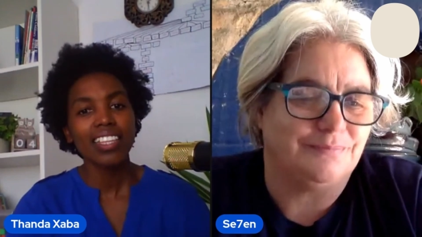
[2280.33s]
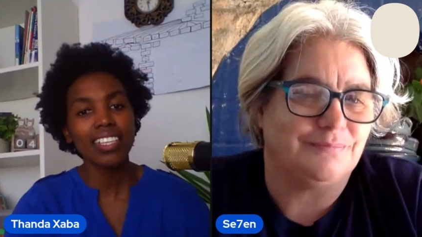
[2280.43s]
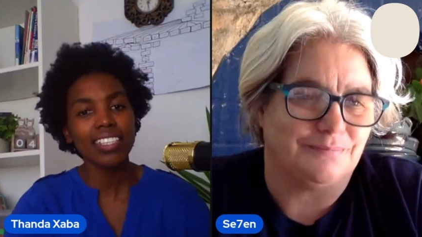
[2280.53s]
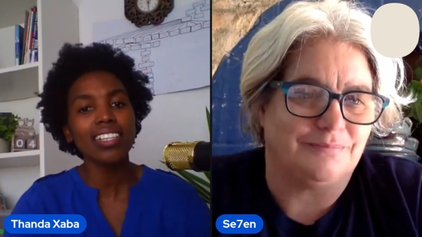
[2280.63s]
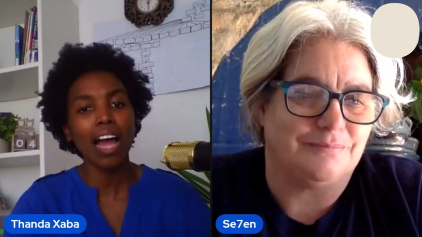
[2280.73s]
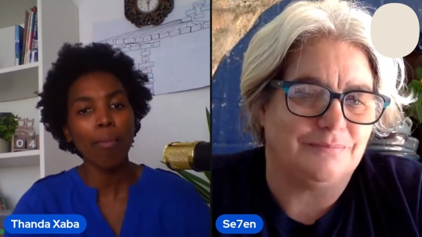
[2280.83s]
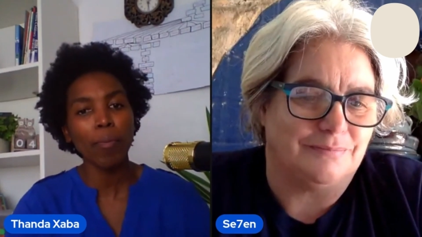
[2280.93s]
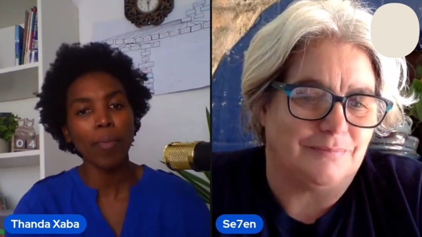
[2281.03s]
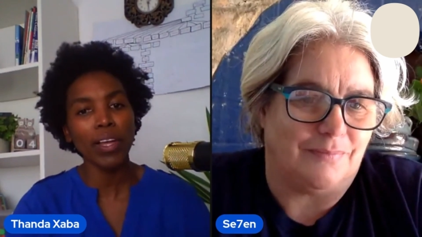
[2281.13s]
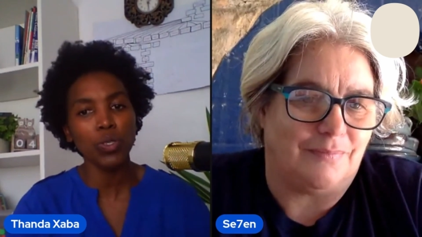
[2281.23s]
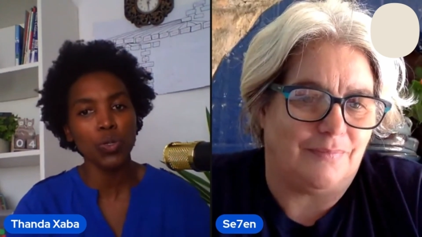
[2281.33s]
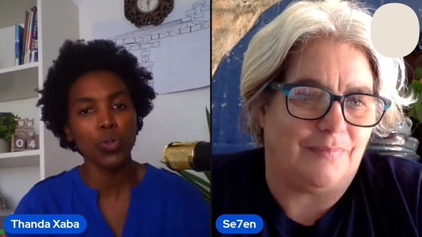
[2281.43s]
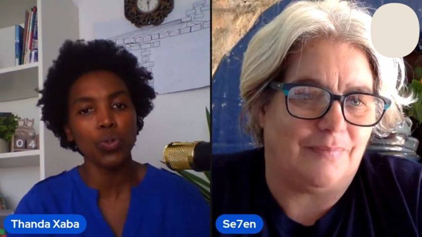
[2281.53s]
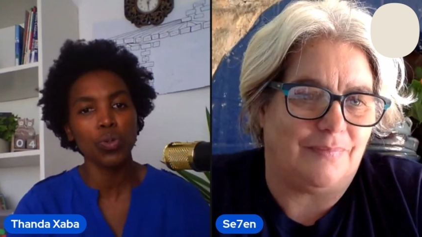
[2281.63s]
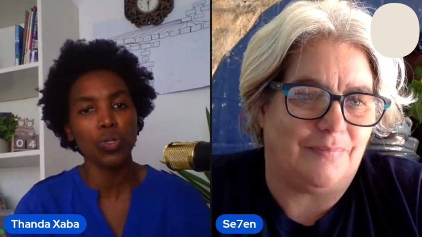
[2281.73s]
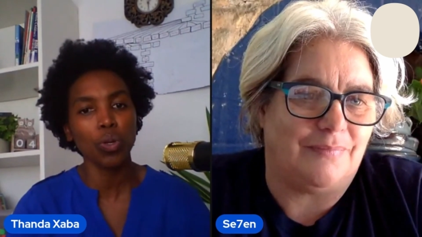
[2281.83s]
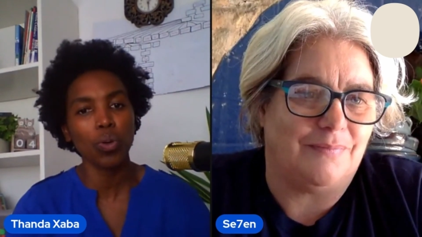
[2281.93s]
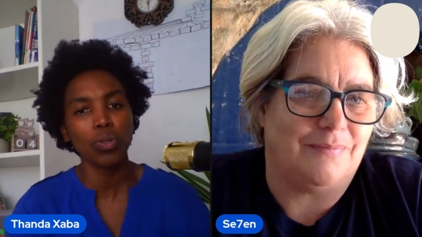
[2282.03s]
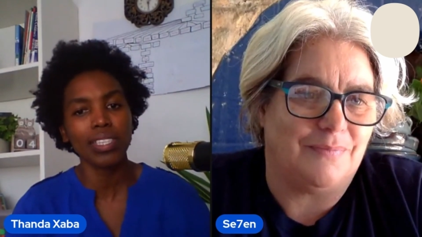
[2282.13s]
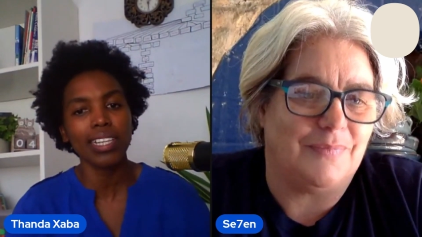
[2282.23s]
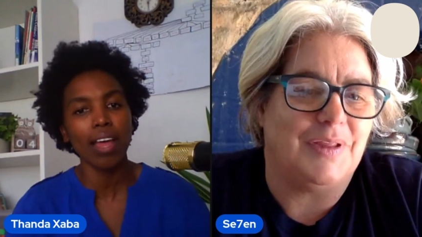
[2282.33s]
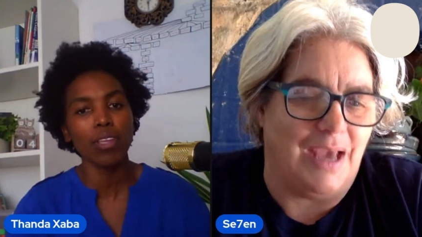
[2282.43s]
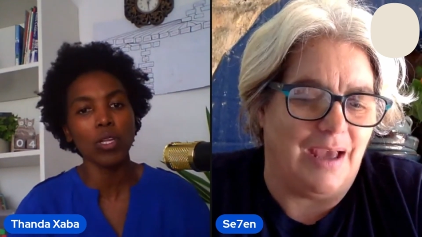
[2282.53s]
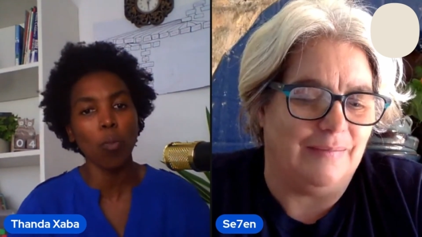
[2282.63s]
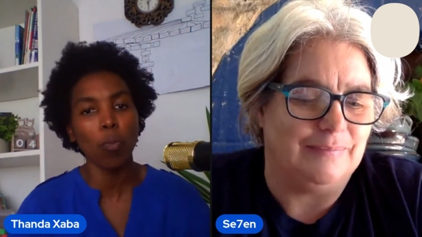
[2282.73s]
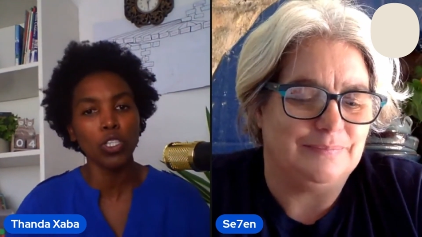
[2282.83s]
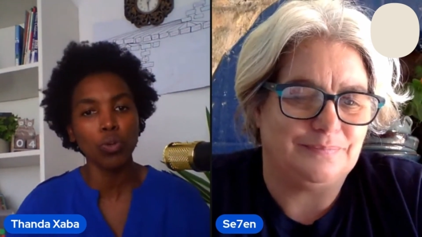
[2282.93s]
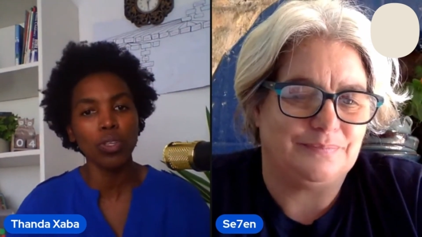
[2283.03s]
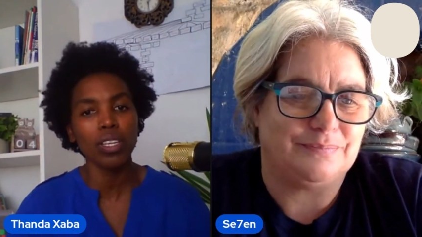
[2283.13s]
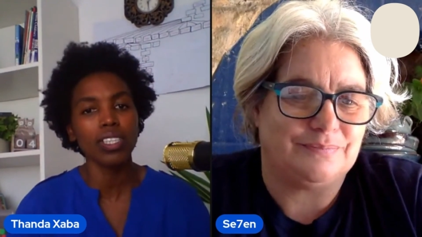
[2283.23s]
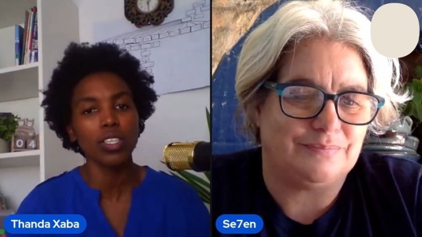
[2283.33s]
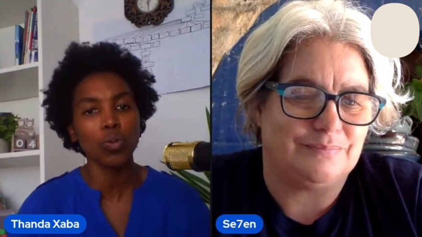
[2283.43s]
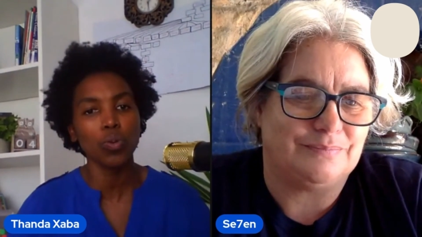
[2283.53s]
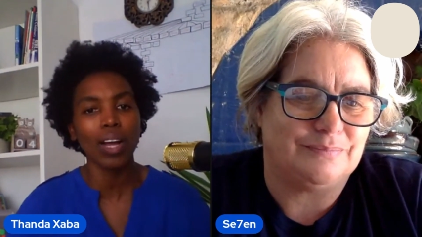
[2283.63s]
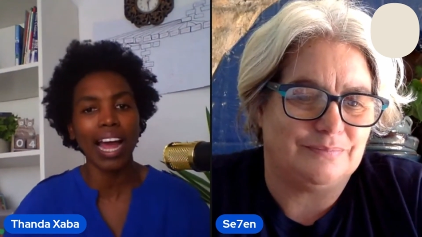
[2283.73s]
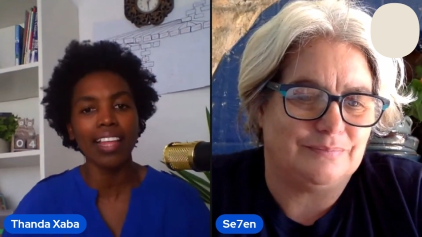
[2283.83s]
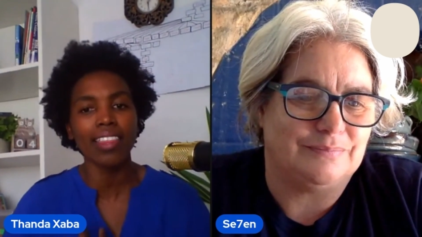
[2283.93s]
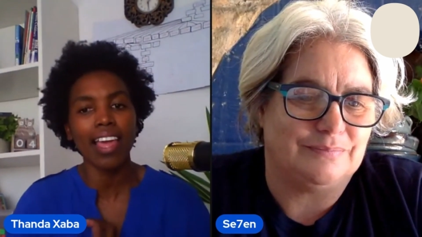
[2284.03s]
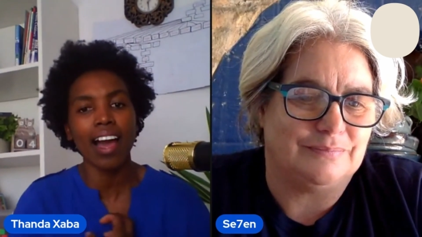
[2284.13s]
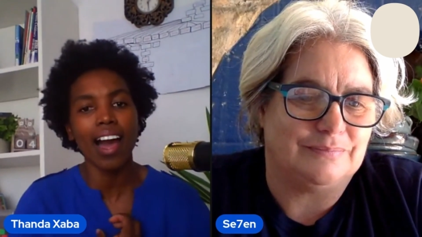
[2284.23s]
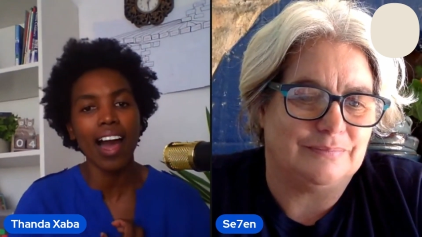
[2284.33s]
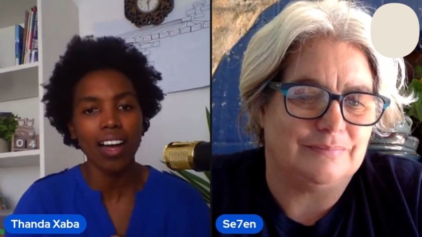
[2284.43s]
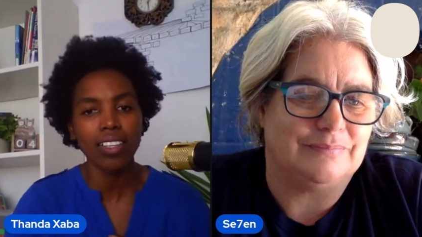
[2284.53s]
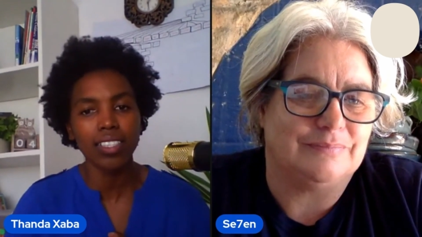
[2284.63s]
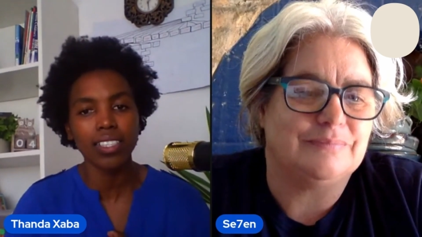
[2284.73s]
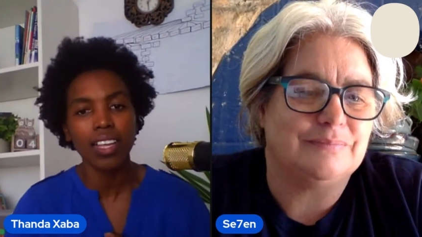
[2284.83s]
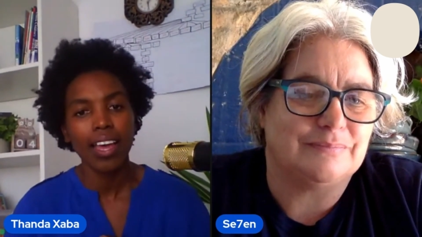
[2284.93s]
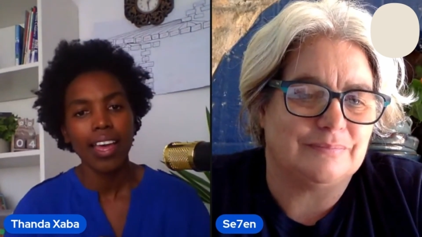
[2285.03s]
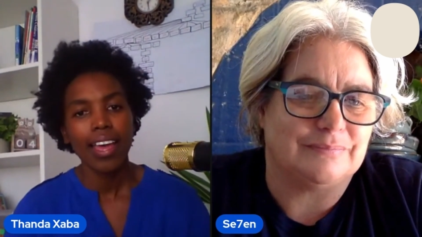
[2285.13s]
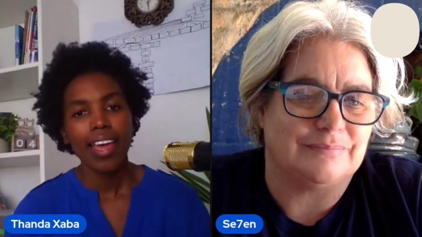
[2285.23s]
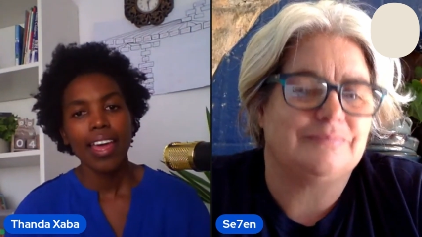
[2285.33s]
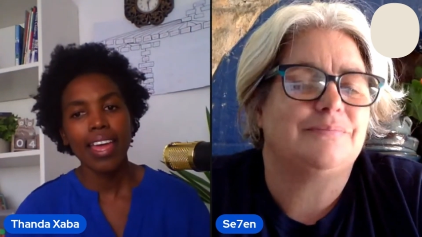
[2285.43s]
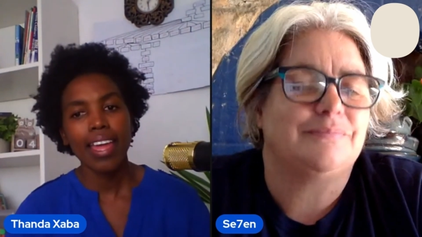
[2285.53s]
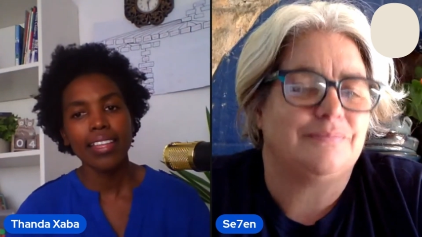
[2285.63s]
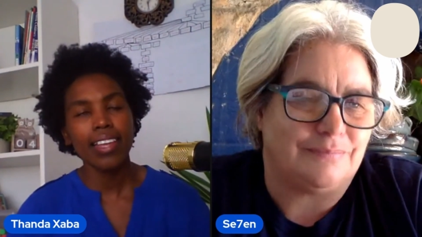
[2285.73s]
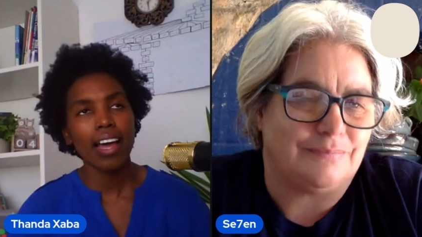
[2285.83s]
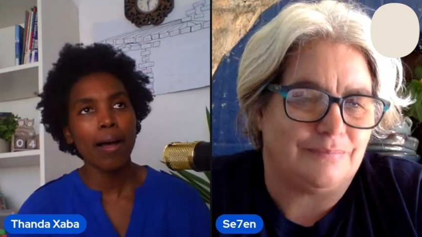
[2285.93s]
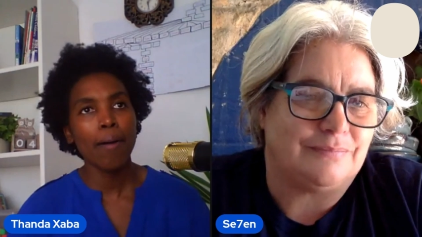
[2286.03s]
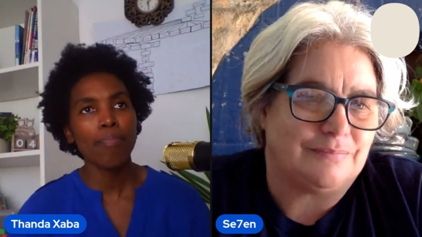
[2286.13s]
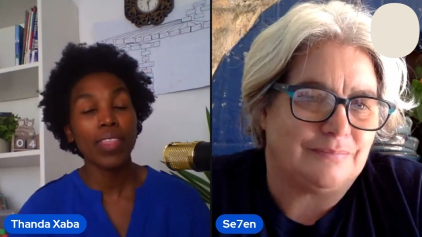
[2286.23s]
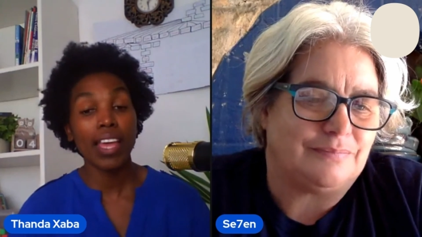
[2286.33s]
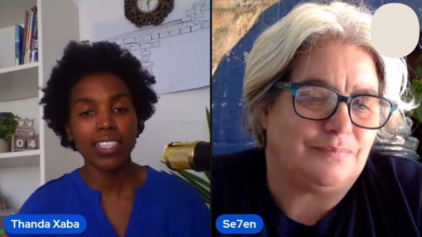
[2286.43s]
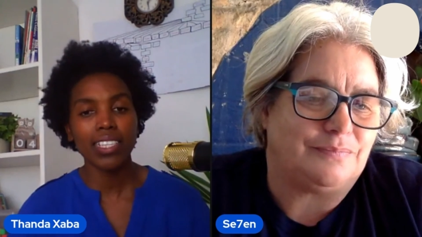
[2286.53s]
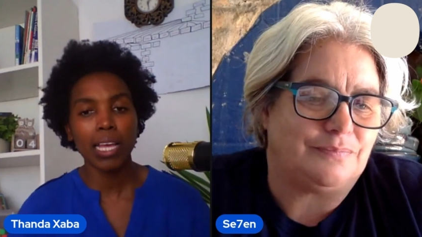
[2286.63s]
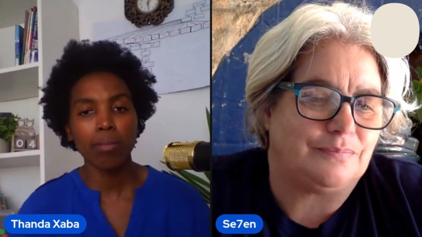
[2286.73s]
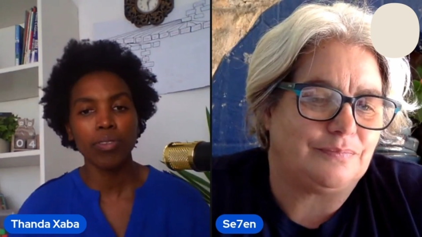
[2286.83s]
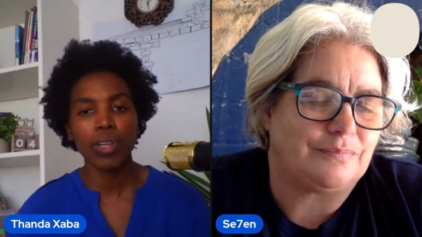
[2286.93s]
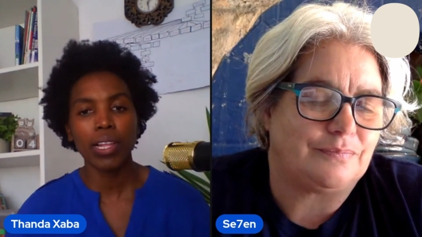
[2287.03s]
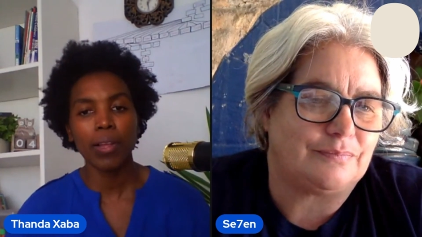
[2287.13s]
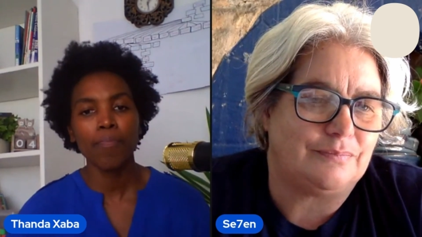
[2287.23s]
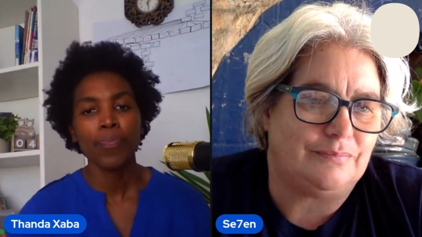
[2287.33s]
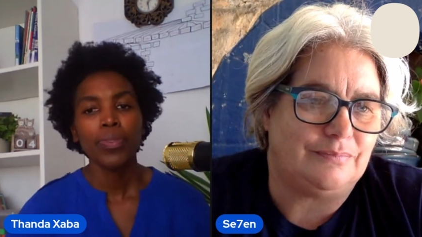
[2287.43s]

Speaker 1: they're still coming back to you. So you still have yeah. that opportunity to guide their heart and um, their steps you.